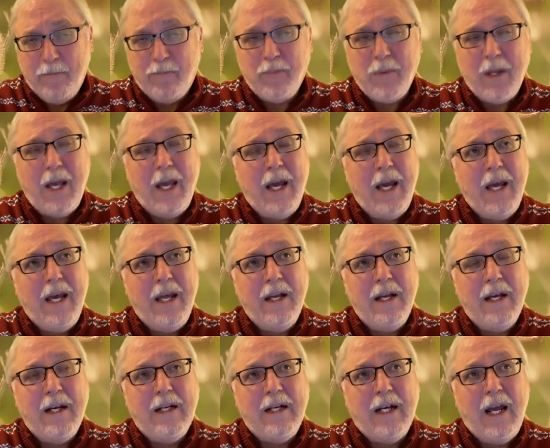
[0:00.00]

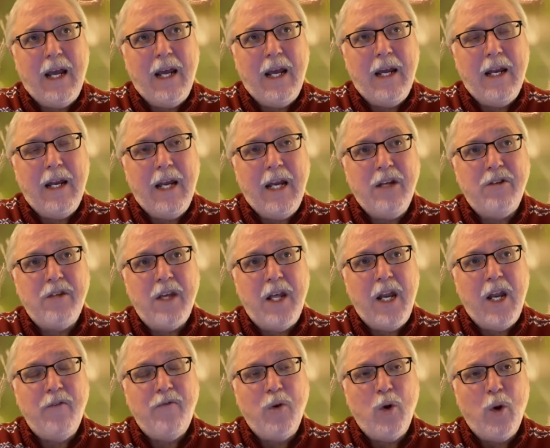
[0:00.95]
And he said,
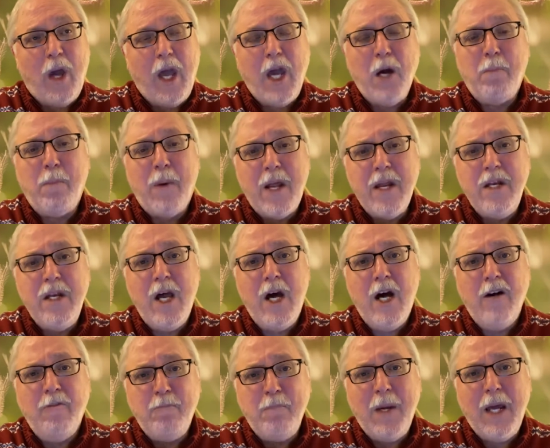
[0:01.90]
if you help
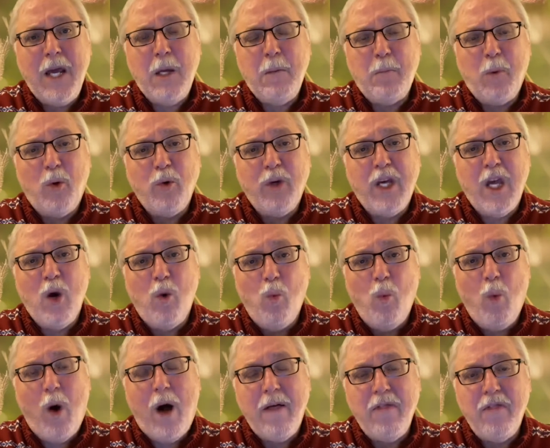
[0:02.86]
enough people get
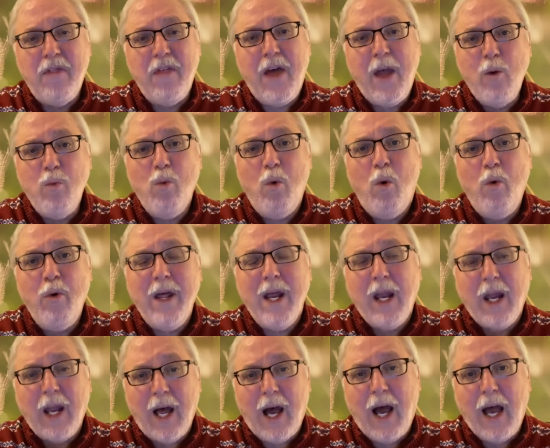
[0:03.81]
what they want
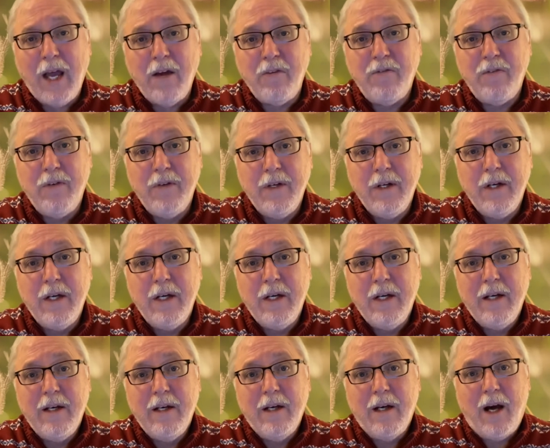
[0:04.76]
in life,
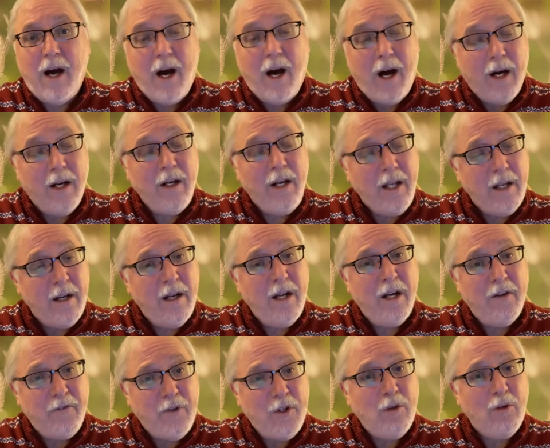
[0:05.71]
oddly
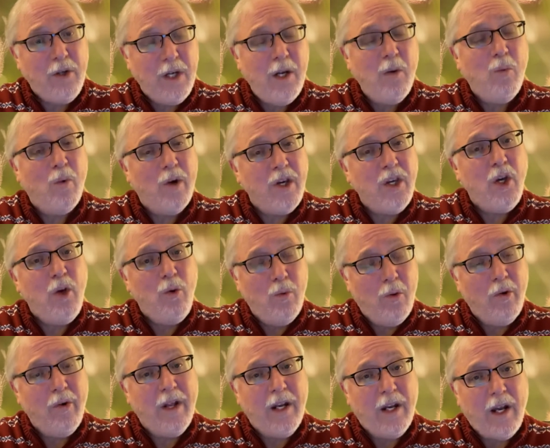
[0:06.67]
enough, you'll get what you
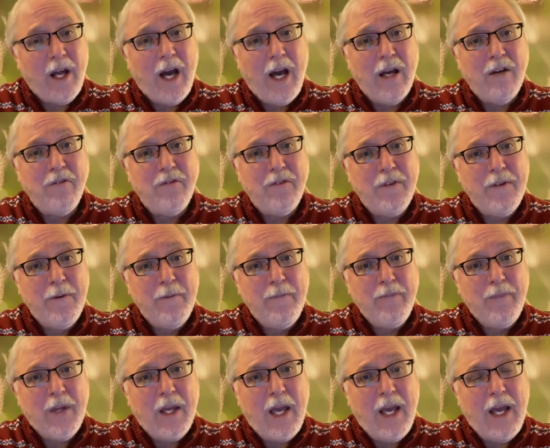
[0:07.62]
want in life.
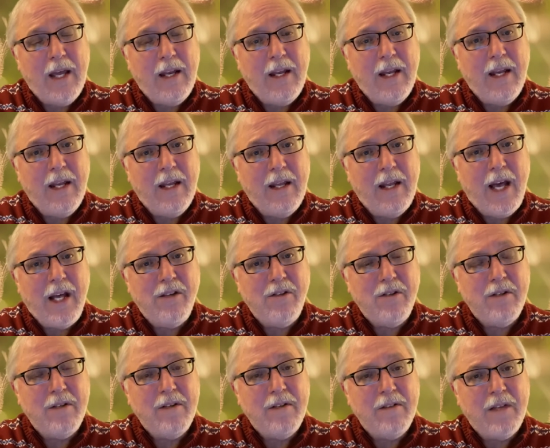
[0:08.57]
And
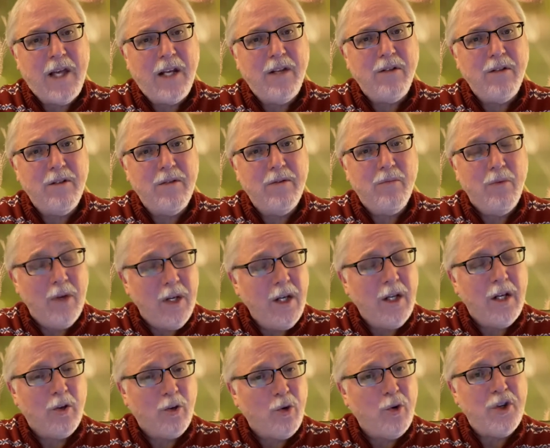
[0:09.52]
that's really
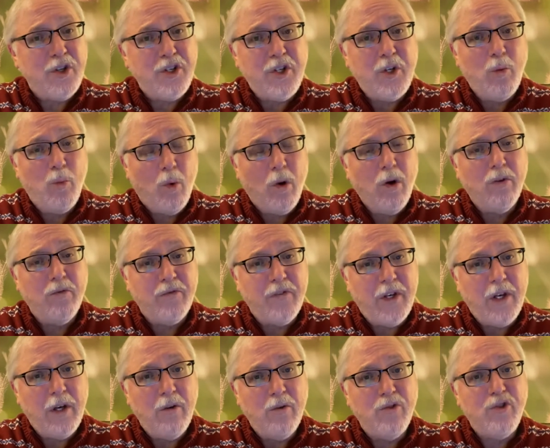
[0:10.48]
a Christian
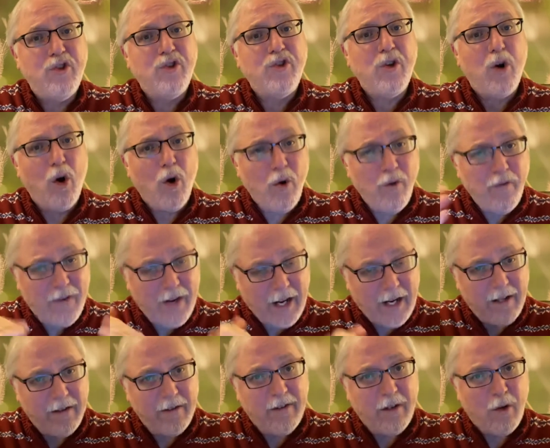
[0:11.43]
worldview.
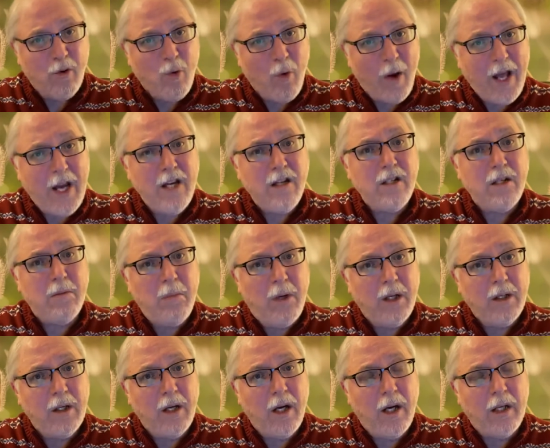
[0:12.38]
Serving, the greatest
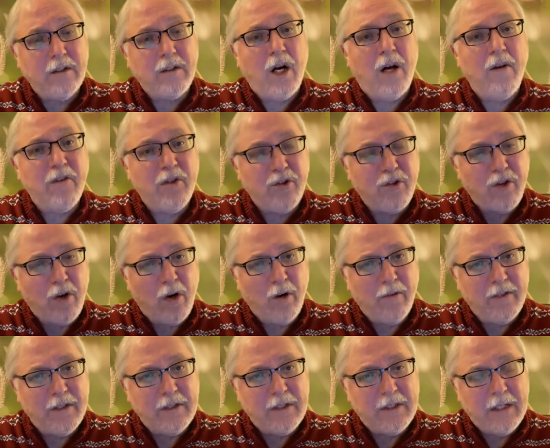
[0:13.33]
among us are the
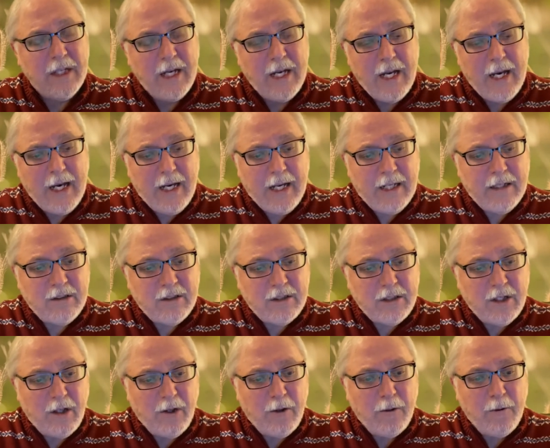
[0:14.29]
servants. And
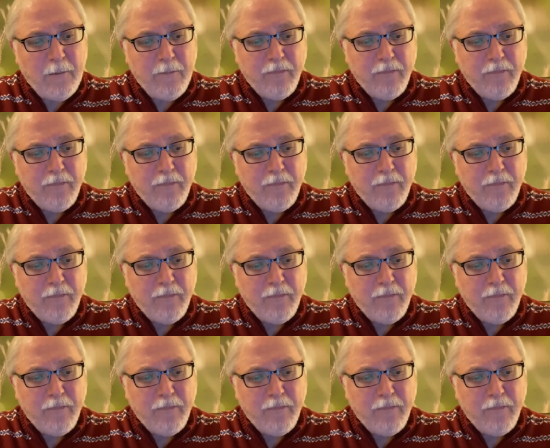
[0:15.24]
so